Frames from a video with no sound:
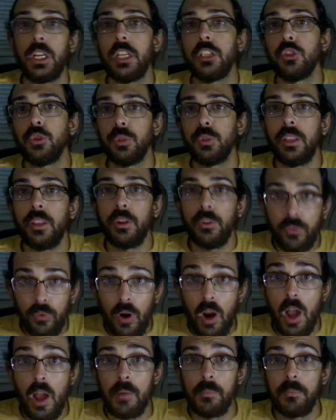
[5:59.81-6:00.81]
entry they're
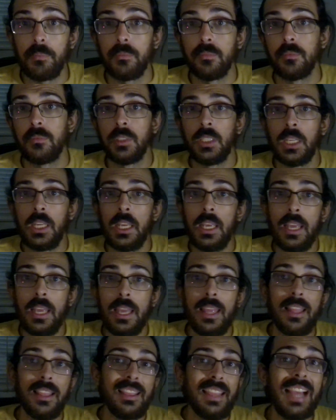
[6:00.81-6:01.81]
from
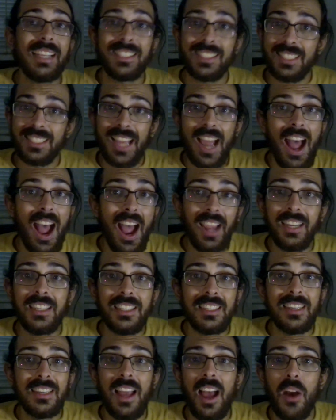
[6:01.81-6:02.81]
that's kind
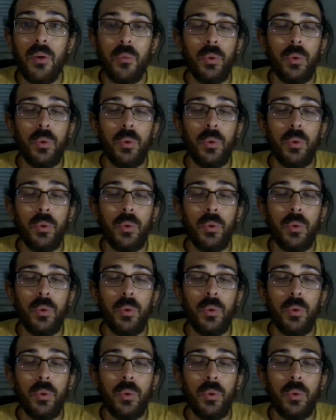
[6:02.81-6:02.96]
of not